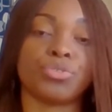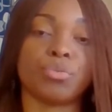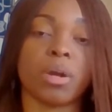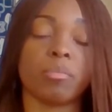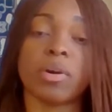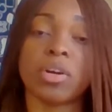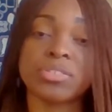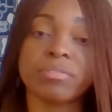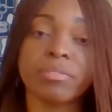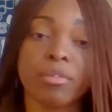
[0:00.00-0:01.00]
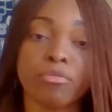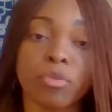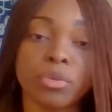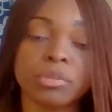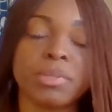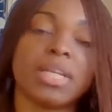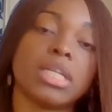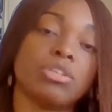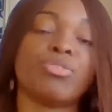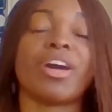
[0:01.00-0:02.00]
doing a positive reinforcement,
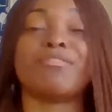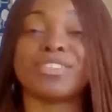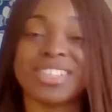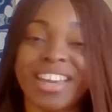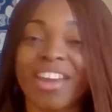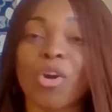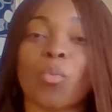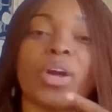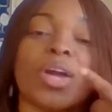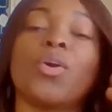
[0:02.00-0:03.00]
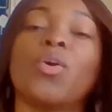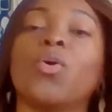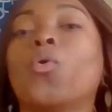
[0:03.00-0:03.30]
and then you have to take away